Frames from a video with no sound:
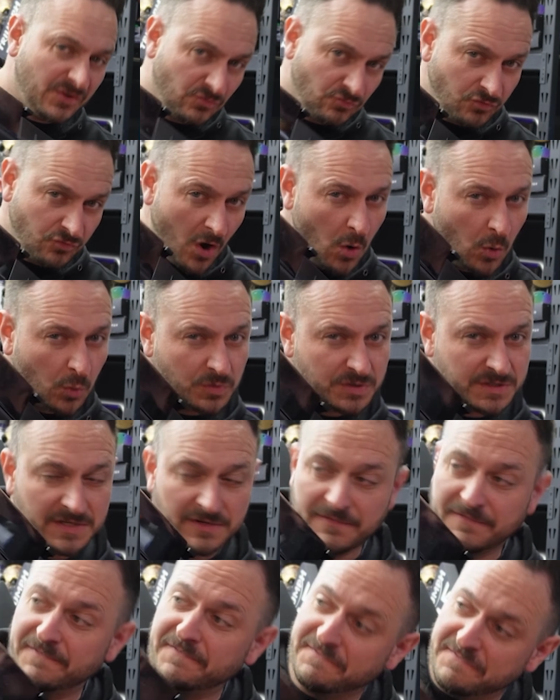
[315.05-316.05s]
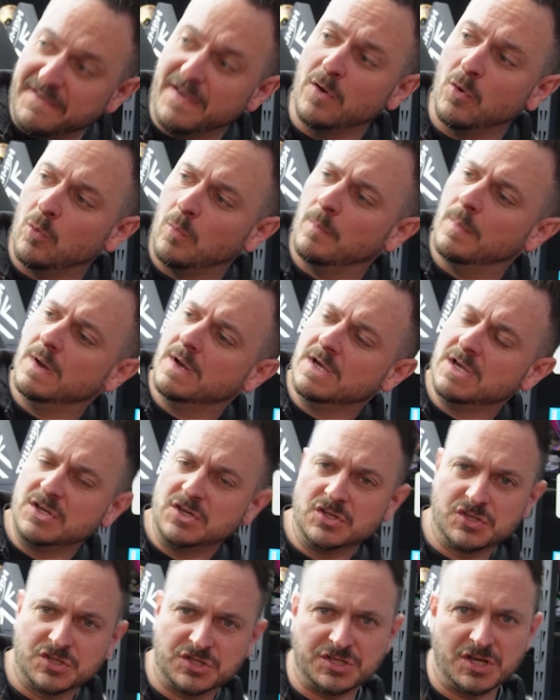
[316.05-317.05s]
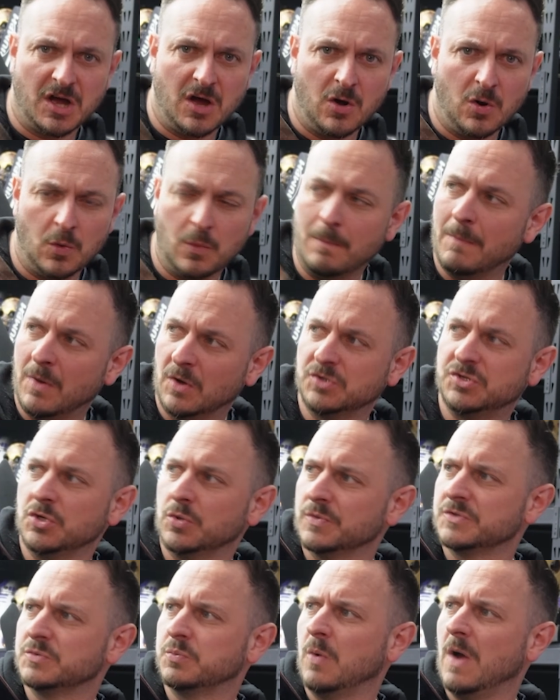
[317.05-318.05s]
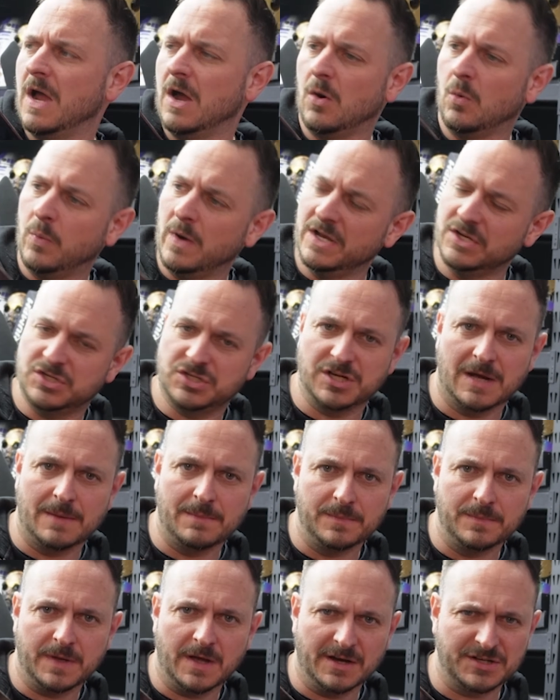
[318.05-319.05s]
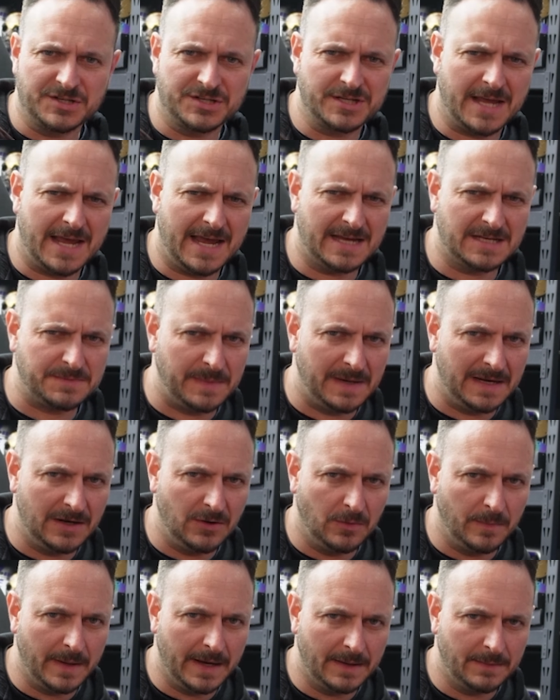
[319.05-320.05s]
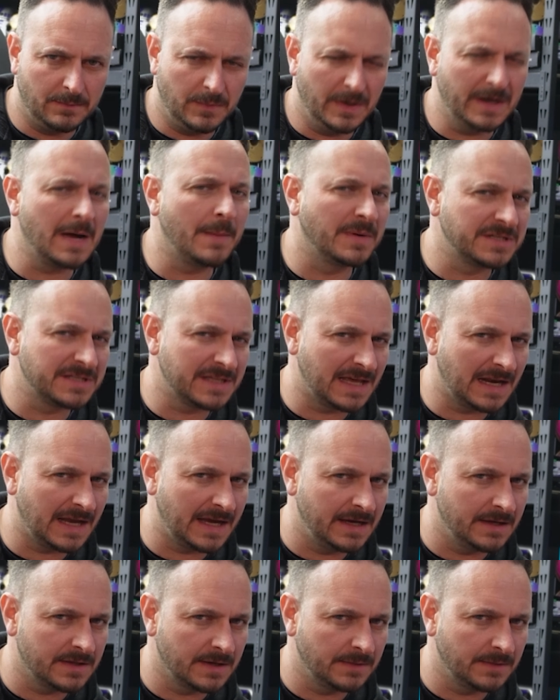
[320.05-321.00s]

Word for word: roll to film style module as well, which um, kind of scares me a little bit. We'll come on to that later though.